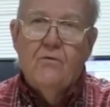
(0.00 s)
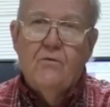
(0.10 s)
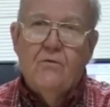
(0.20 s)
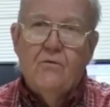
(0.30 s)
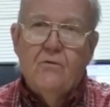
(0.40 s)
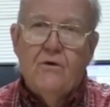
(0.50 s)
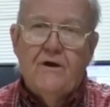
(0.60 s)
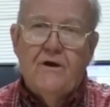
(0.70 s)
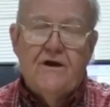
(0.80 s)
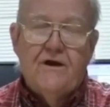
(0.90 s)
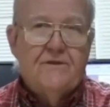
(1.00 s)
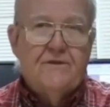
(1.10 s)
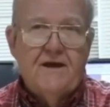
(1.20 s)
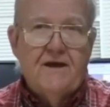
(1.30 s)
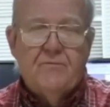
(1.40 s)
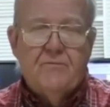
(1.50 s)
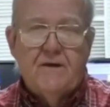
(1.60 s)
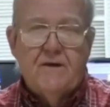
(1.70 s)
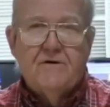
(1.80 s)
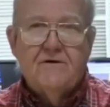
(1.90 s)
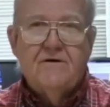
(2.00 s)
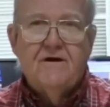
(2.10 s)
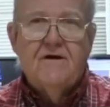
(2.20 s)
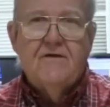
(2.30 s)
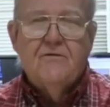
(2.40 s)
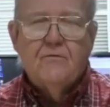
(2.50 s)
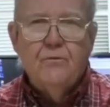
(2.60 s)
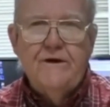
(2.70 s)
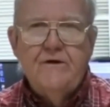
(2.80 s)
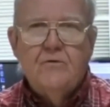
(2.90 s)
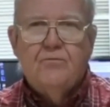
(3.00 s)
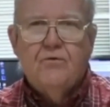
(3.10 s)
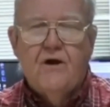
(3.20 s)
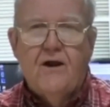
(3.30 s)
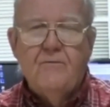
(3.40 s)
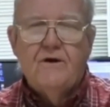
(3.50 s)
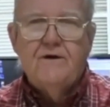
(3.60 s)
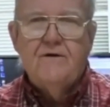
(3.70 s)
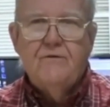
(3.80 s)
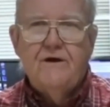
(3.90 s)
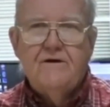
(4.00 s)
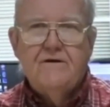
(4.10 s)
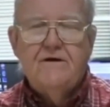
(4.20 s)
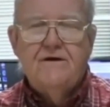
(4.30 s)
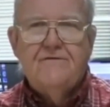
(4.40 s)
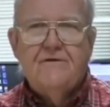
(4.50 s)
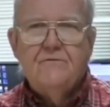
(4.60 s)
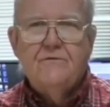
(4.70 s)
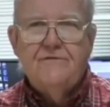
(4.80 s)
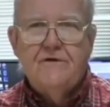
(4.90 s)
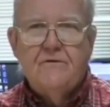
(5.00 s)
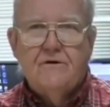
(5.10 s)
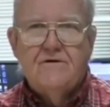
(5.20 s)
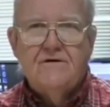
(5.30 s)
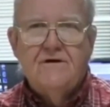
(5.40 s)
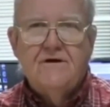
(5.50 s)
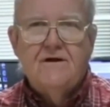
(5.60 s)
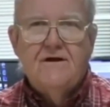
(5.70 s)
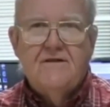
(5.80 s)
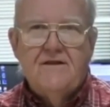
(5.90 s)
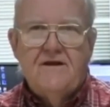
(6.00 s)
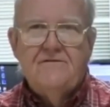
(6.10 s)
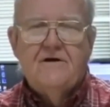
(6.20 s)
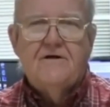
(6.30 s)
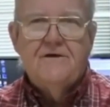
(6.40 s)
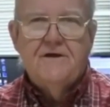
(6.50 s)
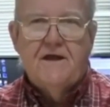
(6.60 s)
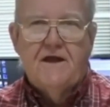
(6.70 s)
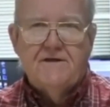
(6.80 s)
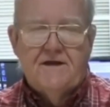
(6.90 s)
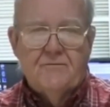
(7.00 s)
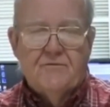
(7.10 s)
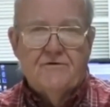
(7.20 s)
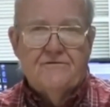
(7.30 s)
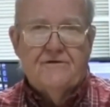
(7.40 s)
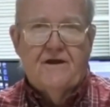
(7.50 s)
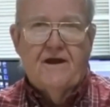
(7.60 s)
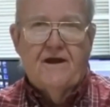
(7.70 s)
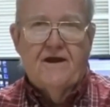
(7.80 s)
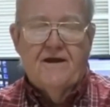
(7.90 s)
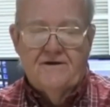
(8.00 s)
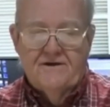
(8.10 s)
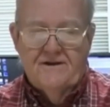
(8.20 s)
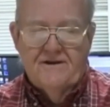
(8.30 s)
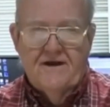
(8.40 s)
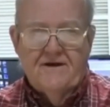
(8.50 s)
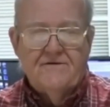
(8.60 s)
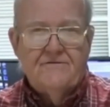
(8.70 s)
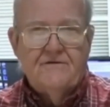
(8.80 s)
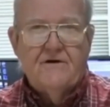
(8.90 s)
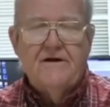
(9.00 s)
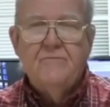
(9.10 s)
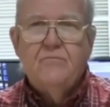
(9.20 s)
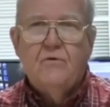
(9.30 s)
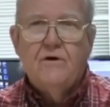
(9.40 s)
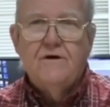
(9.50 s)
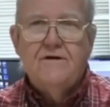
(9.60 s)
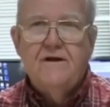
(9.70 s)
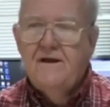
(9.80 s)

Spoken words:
always with any paper, the real primary reader is the reviewer. These are the gatekeepers, and it is very